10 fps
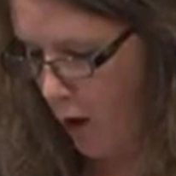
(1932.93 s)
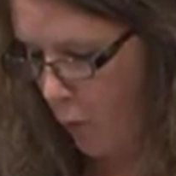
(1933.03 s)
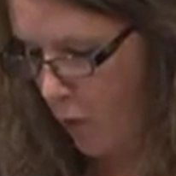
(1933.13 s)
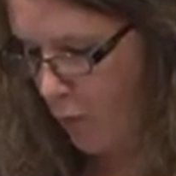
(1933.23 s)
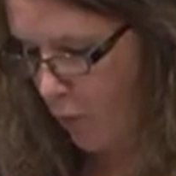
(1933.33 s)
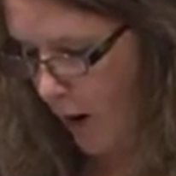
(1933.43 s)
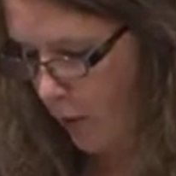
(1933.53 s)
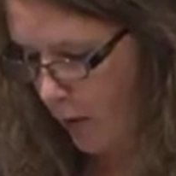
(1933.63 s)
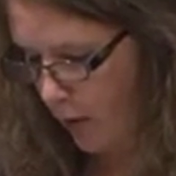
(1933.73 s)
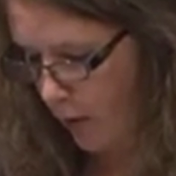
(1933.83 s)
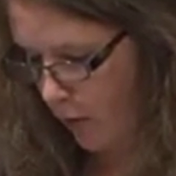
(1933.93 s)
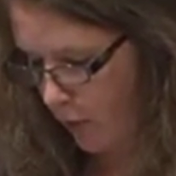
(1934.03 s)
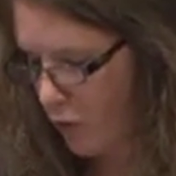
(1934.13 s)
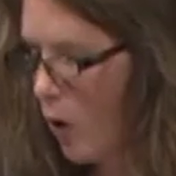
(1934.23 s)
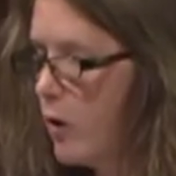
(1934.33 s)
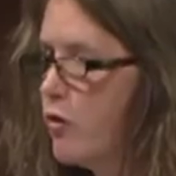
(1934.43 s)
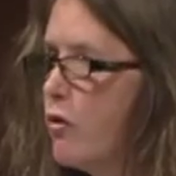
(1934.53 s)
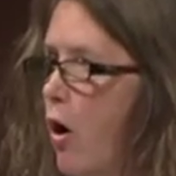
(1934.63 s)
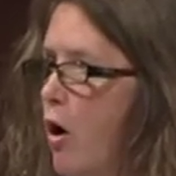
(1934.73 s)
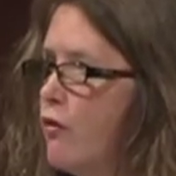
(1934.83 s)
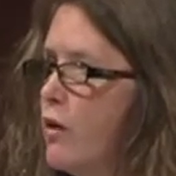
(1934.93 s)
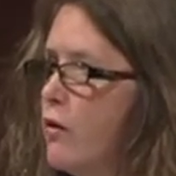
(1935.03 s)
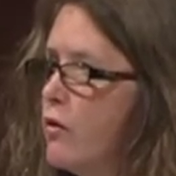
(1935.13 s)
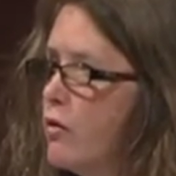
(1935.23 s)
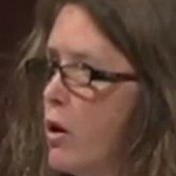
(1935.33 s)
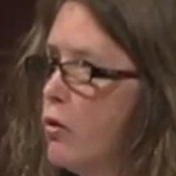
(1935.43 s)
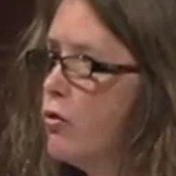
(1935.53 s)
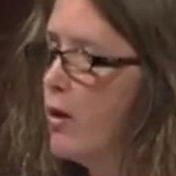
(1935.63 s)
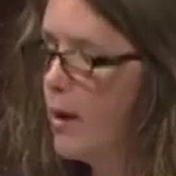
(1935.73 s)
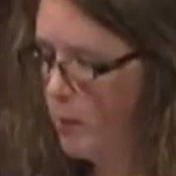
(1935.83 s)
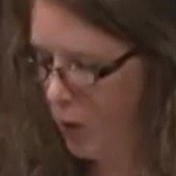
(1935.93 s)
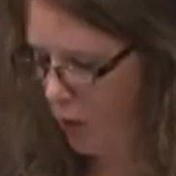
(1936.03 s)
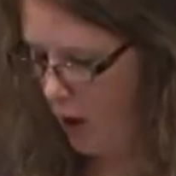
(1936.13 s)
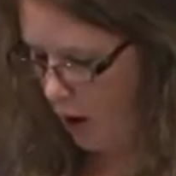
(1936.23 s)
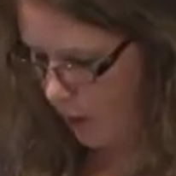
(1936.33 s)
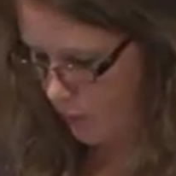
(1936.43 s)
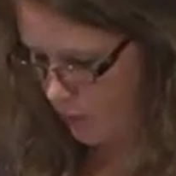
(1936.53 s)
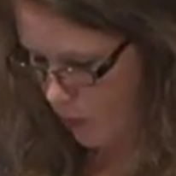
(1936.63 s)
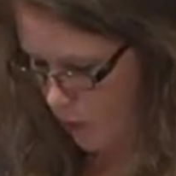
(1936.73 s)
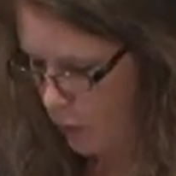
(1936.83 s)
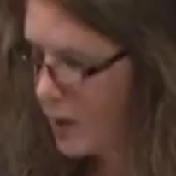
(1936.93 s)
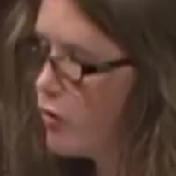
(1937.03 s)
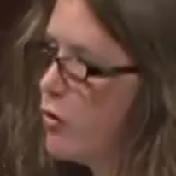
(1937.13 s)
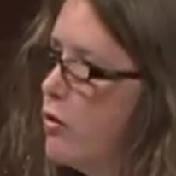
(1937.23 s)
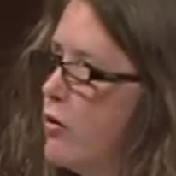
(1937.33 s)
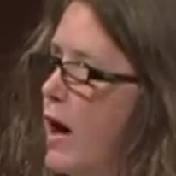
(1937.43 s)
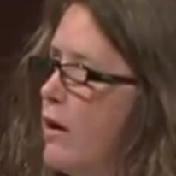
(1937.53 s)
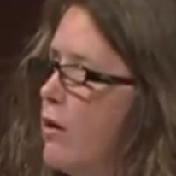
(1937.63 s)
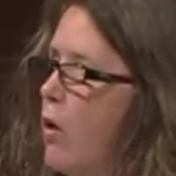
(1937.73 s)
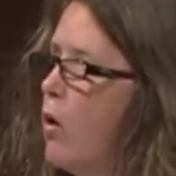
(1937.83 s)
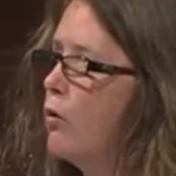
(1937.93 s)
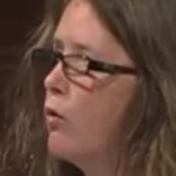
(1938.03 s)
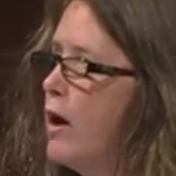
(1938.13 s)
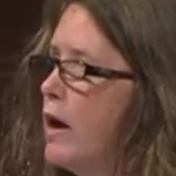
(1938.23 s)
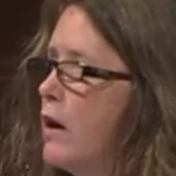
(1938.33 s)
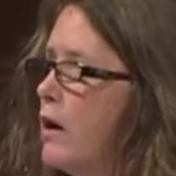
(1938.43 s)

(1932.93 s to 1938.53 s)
with browning needles gone soft in the slow trample of small creatures and long rain.